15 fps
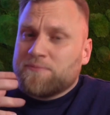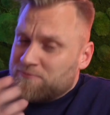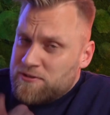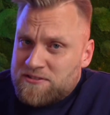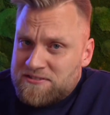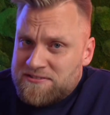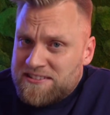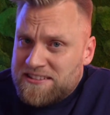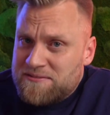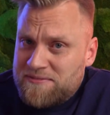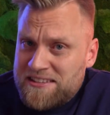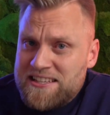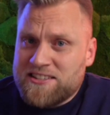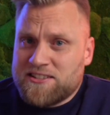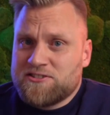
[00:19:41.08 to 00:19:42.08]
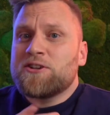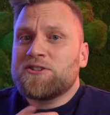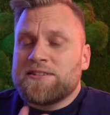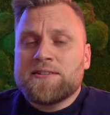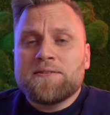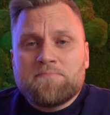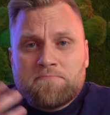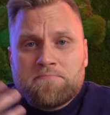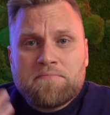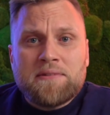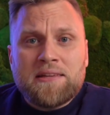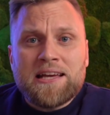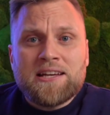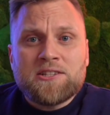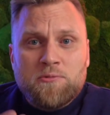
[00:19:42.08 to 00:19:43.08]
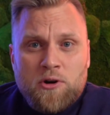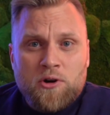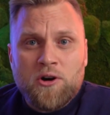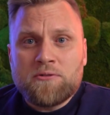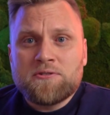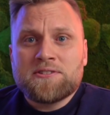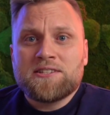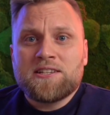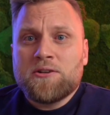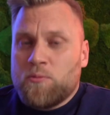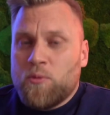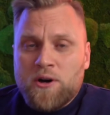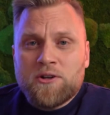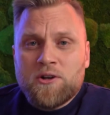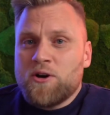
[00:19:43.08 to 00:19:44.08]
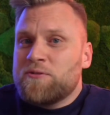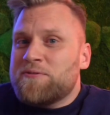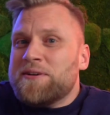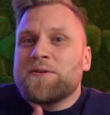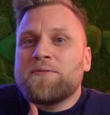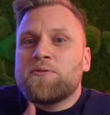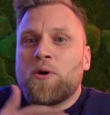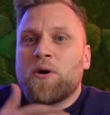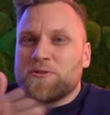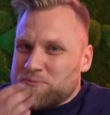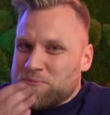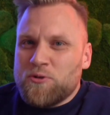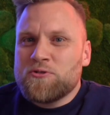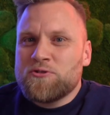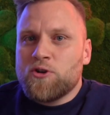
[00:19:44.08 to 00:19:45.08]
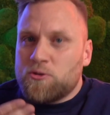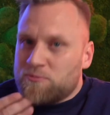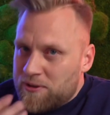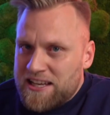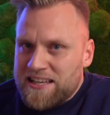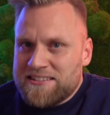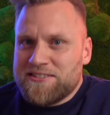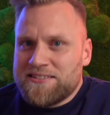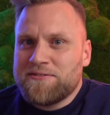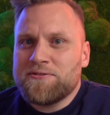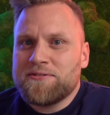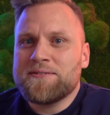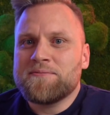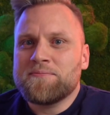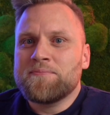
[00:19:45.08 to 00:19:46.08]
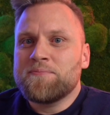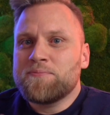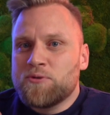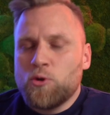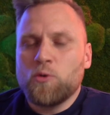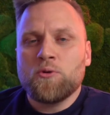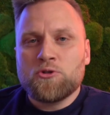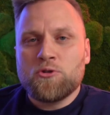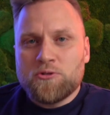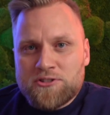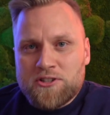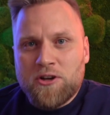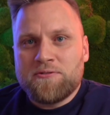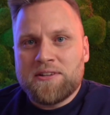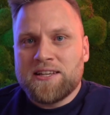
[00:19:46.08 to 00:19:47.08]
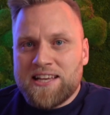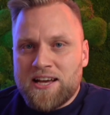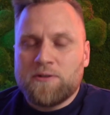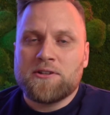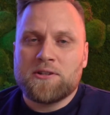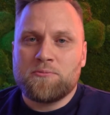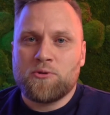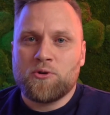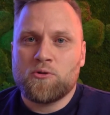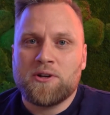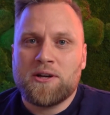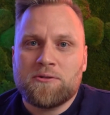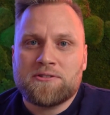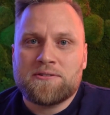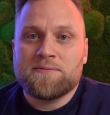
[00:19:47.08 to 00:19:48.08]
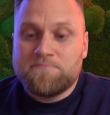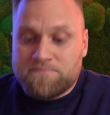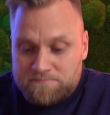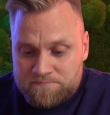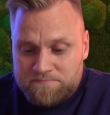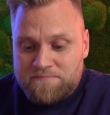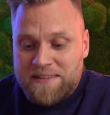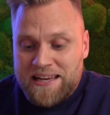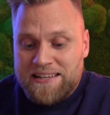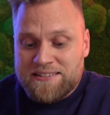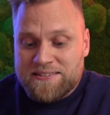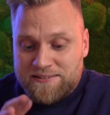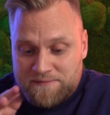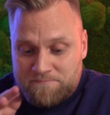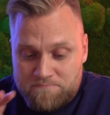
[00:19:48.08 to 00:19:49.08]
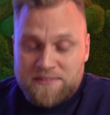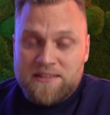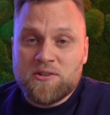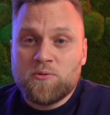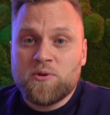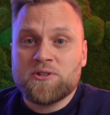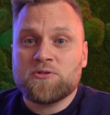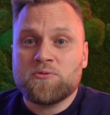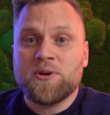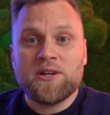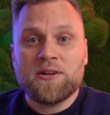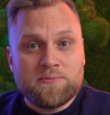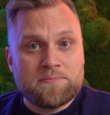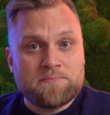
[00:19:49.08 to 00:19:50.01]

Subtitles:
First, the advantages. Lexware Office is one of, if not the most comprehensive, do-it-yourself accounting programs. And it works well.